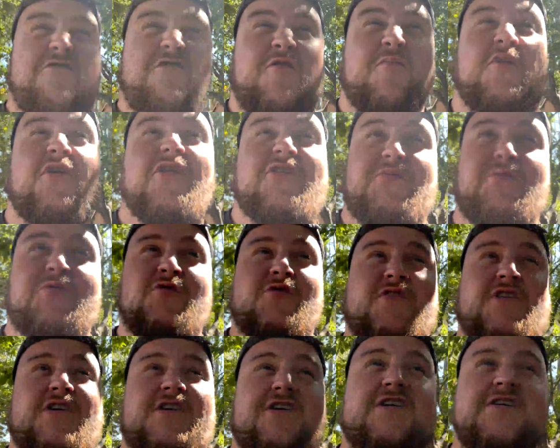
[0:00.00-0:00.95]
impossible
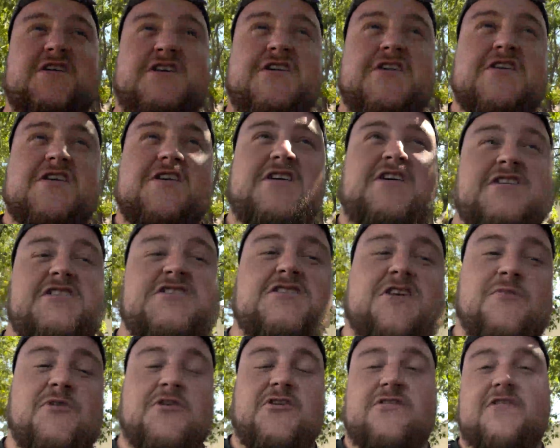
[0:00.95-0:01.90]
that
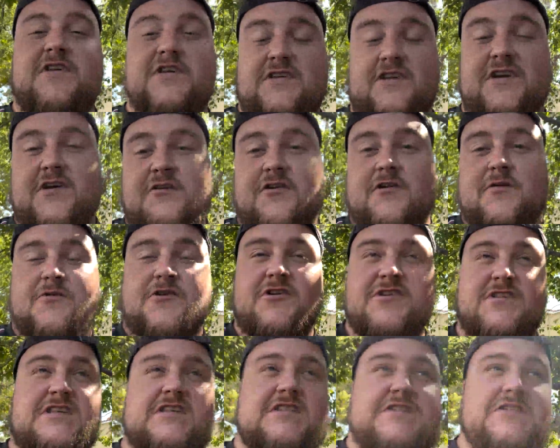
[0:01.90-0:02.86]
someone who doesn't go on a
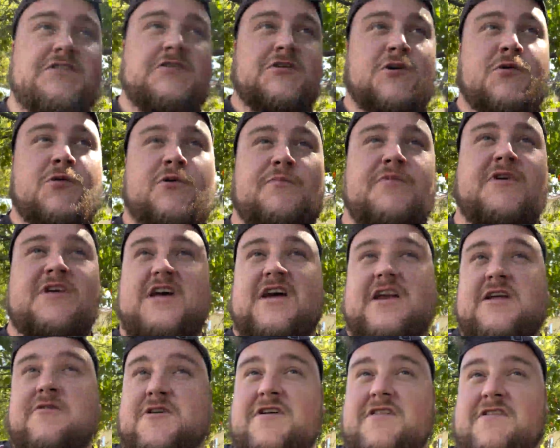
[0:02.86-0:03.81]
pre-season tour would be
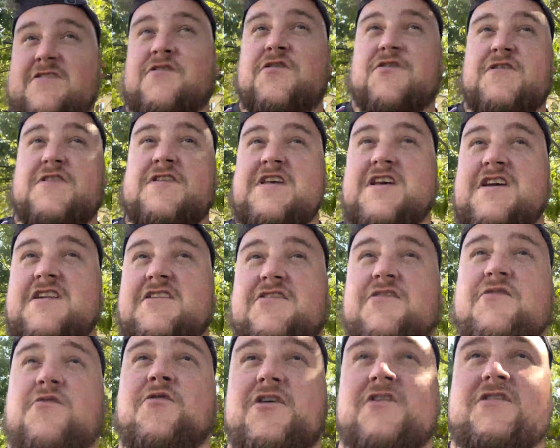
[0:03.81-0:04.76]
anywhere sort of near the
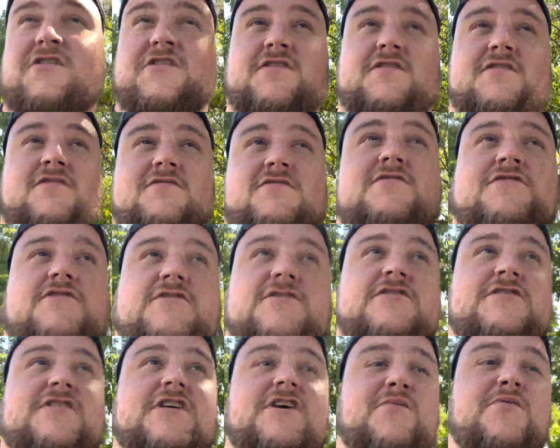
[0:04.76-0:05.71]
squad for
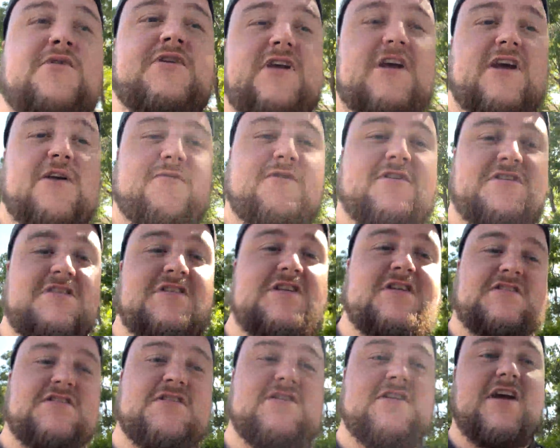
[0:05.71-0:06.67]
the opening game of the
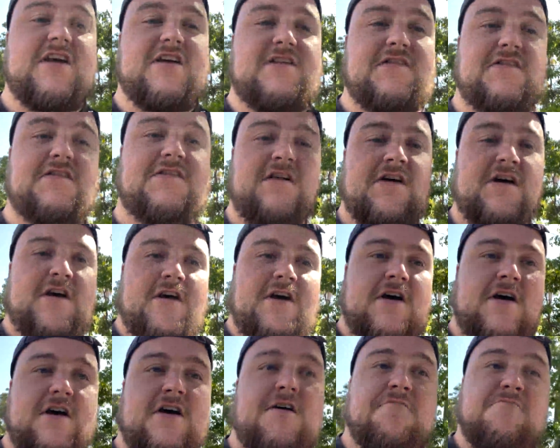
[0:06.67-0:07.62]
season against
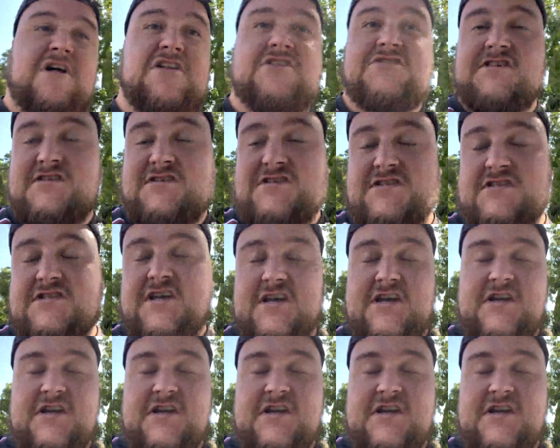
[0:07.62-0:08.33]
Manchester City,